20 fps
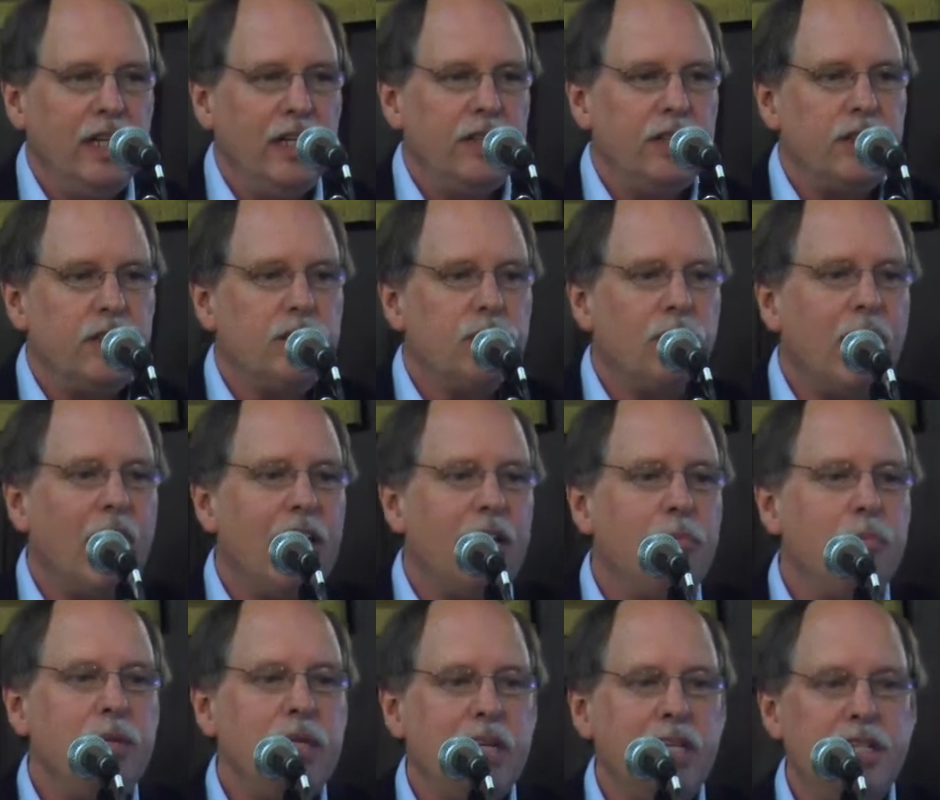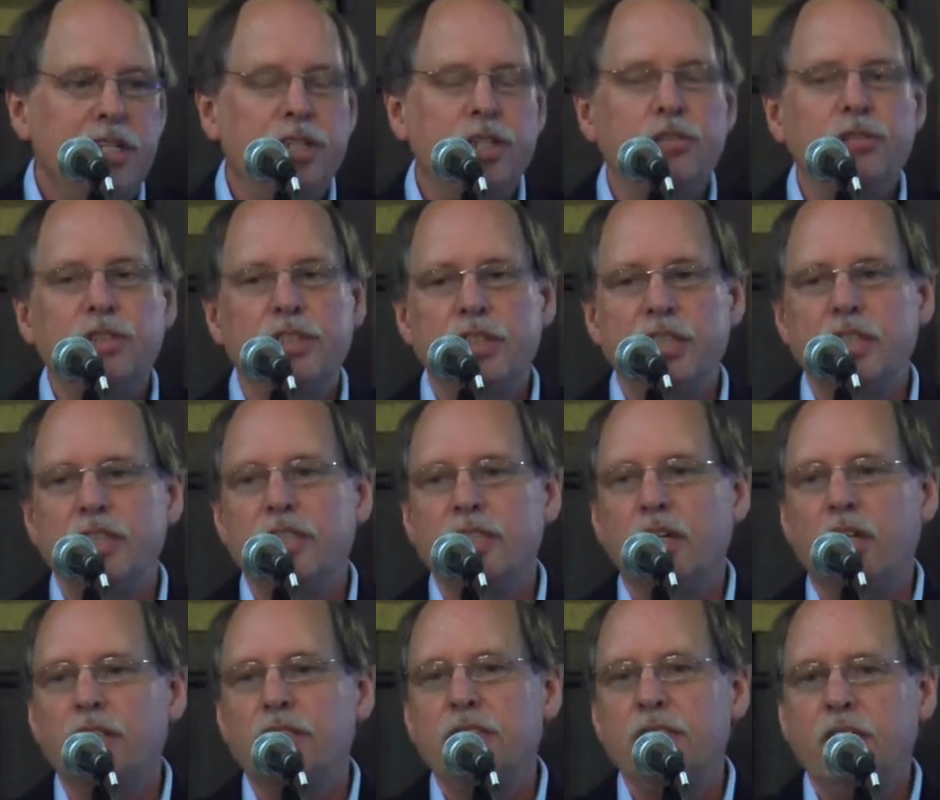The tribe continues to
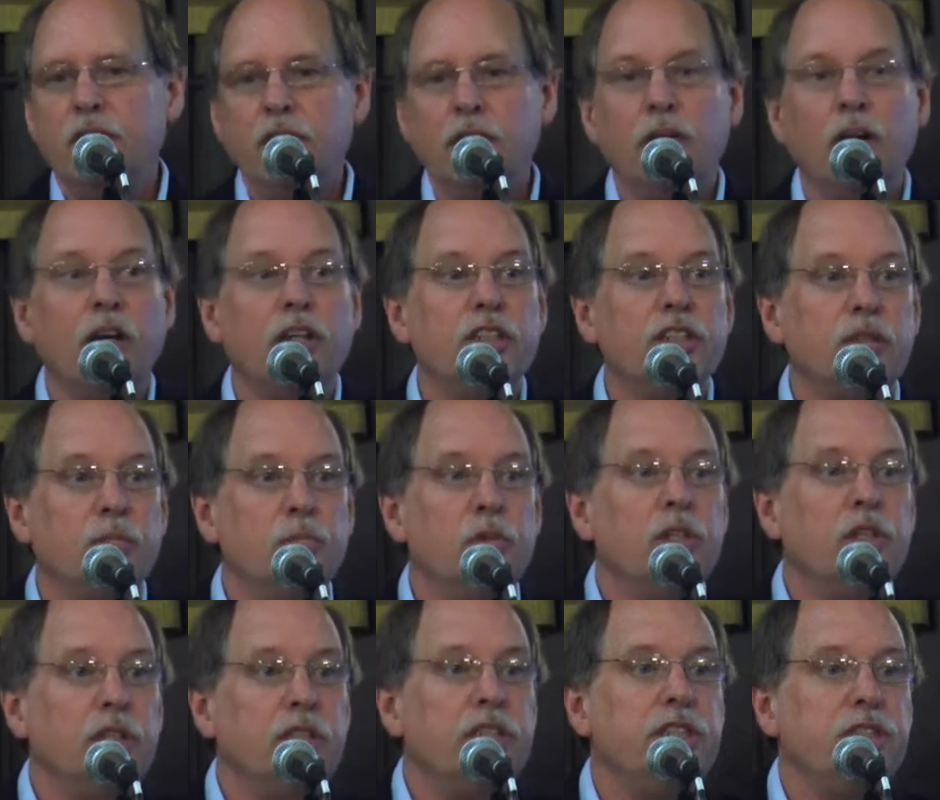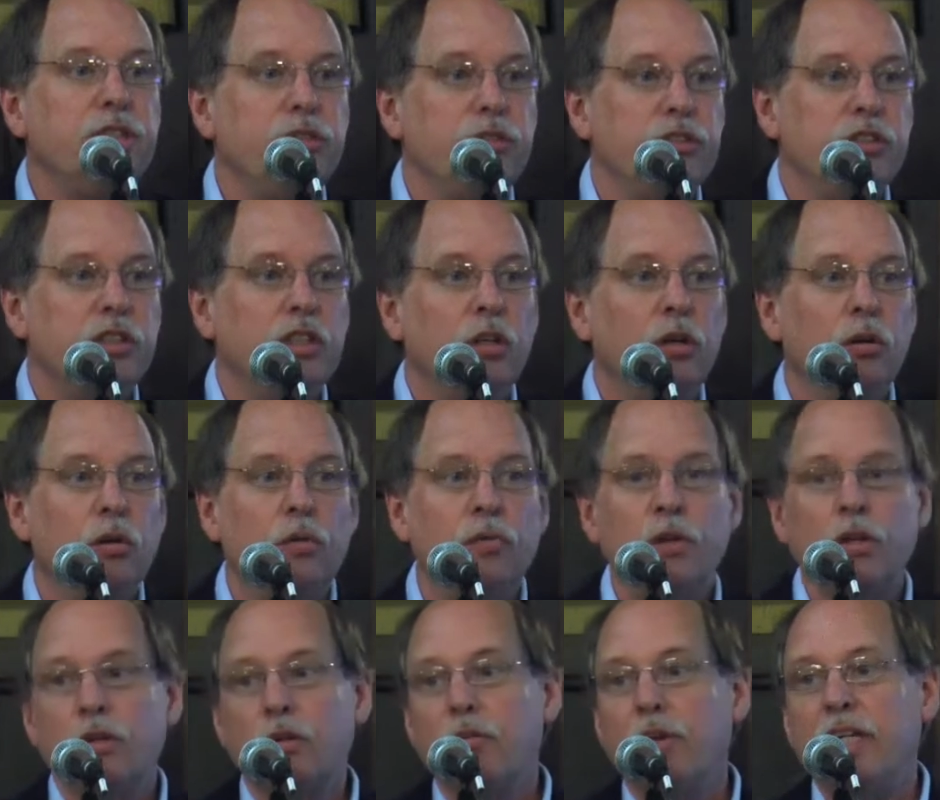discuss it, and there are some real issues uh,
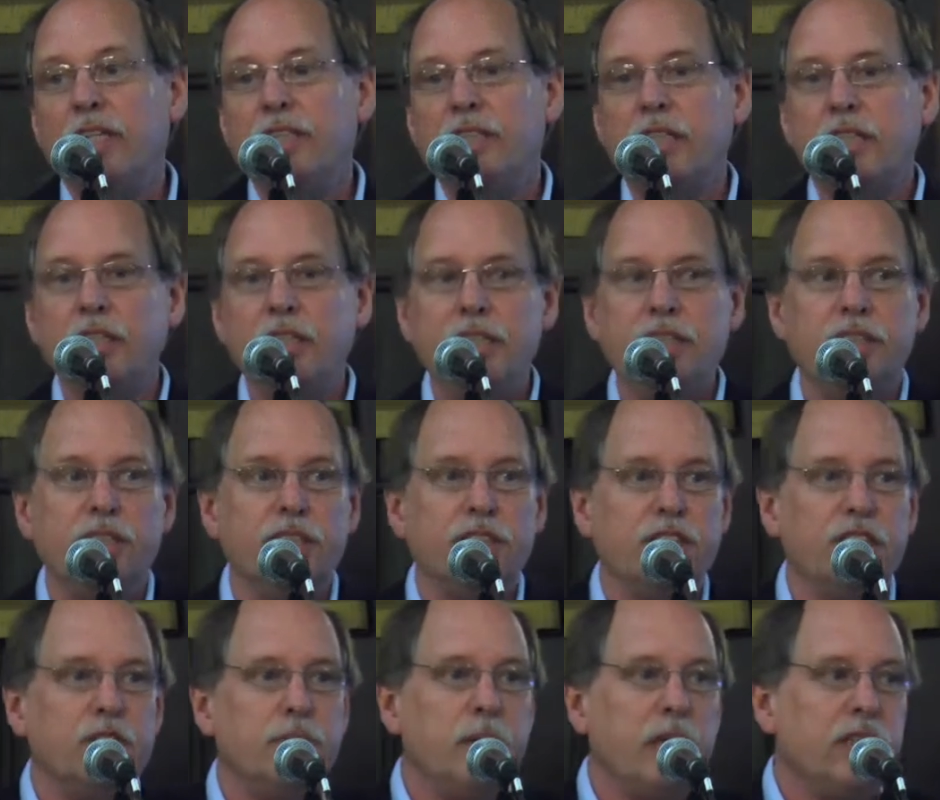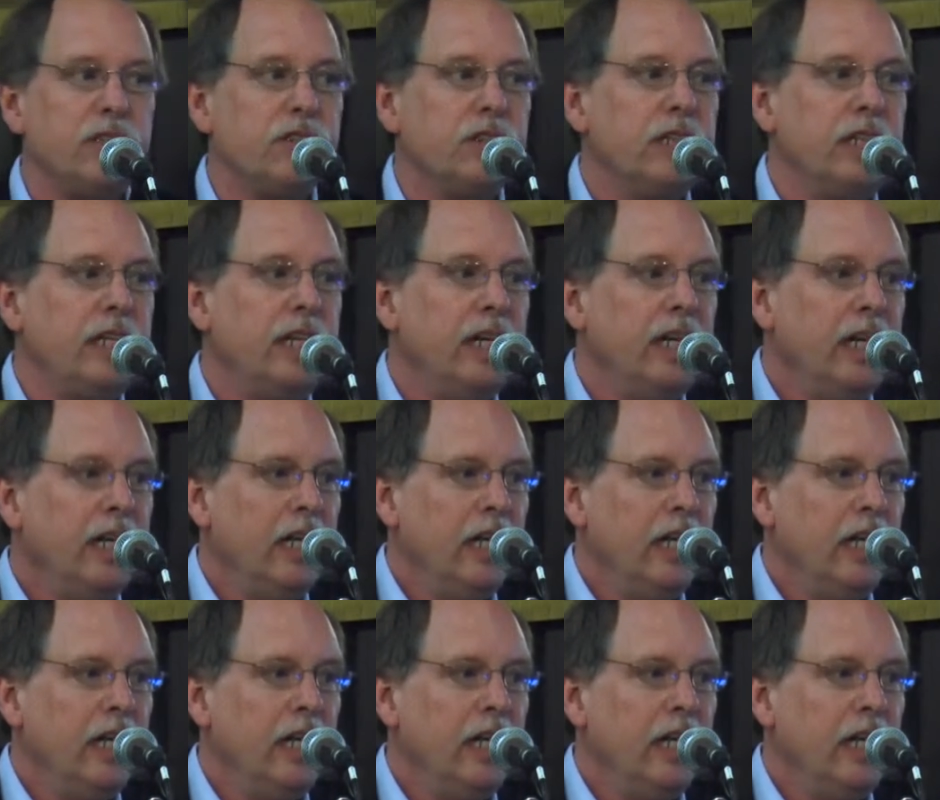over grazing leases, especially.